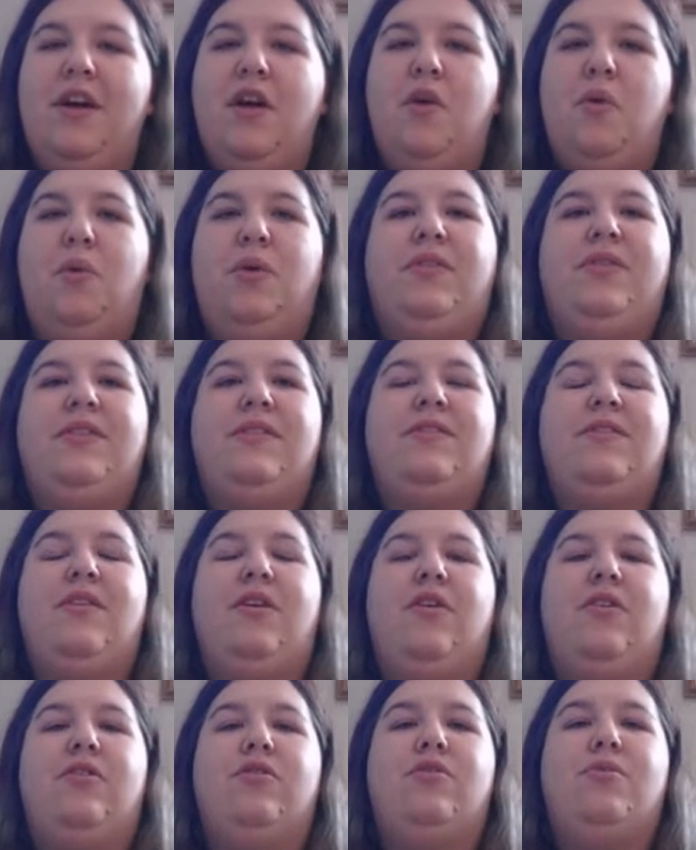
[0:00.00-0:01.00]
with the
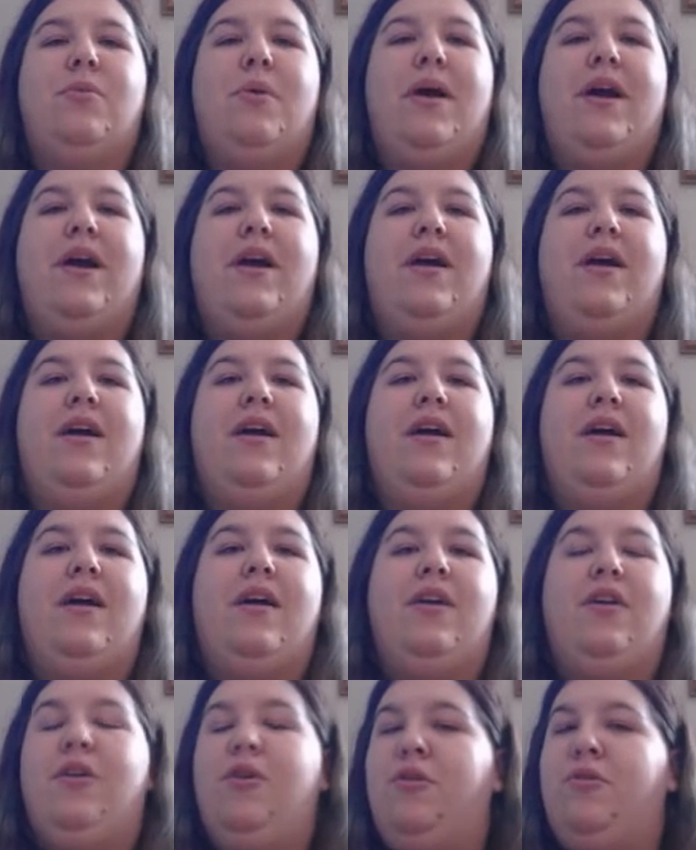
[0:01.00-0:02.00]
souls where
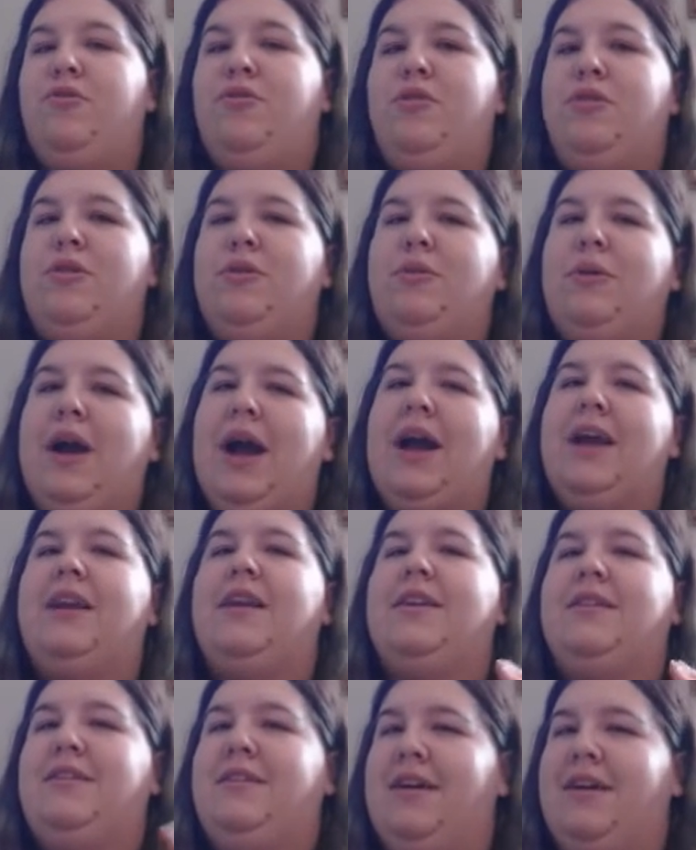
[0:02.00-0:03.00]
Yuzu kind
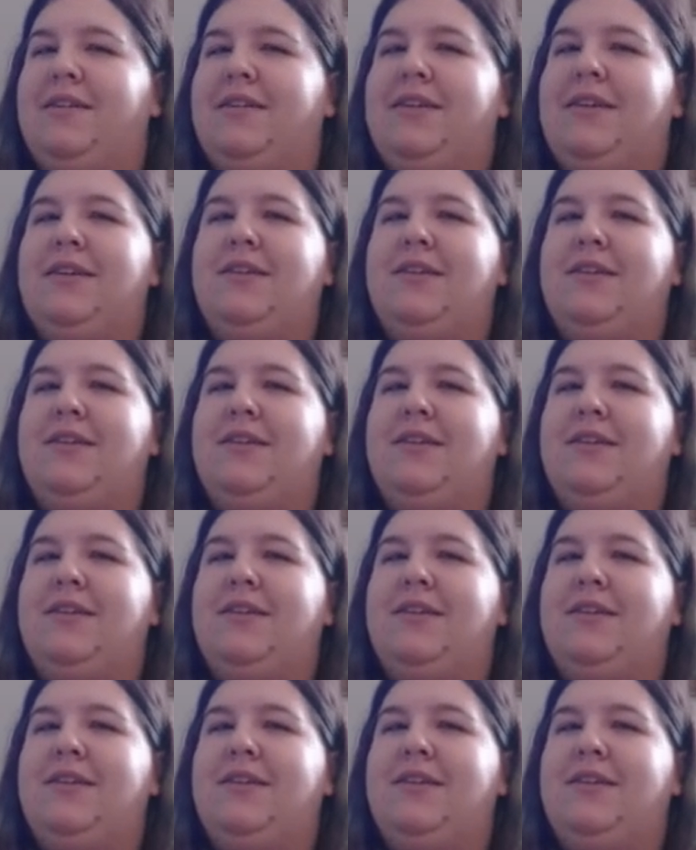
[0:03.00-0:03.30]
of doesn't.